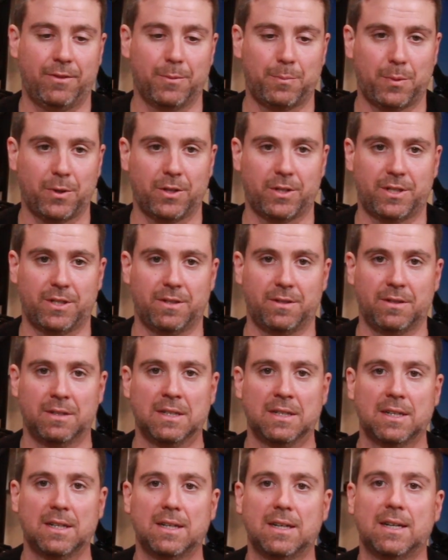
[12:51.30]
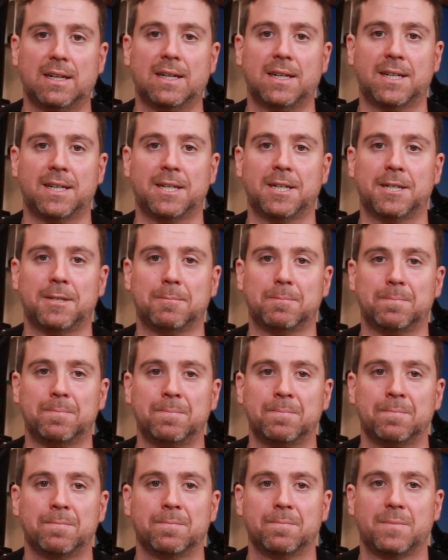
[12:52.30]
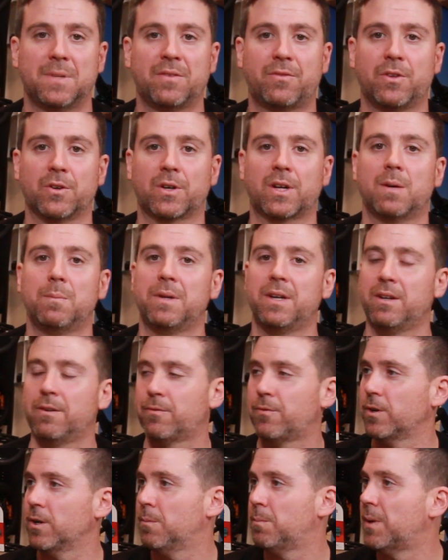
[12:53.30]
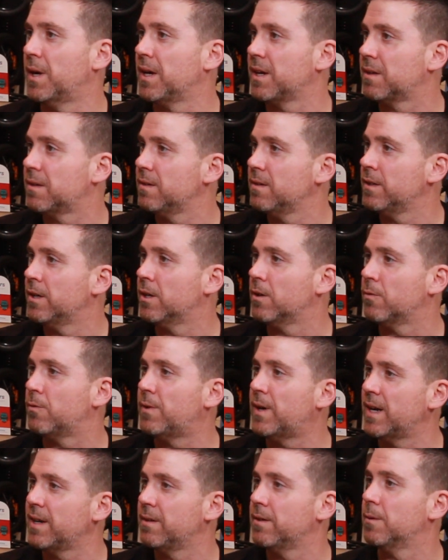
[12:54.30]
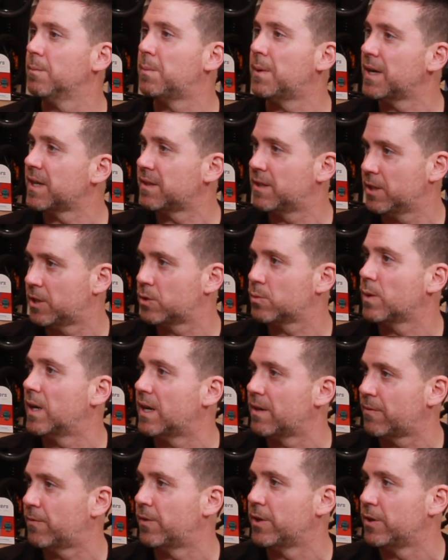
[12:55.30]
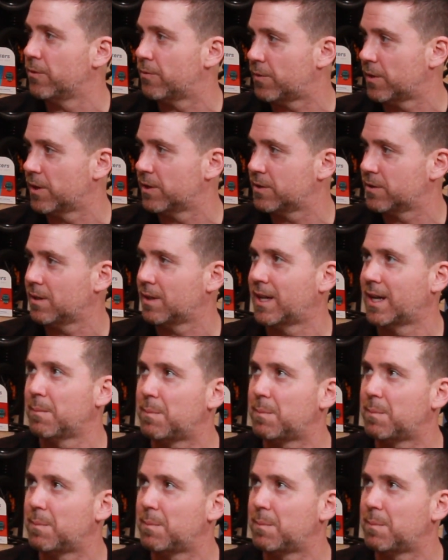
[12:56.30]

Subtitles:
the person, if they're coming in for a bike, find the bike that's right for you first. A lot of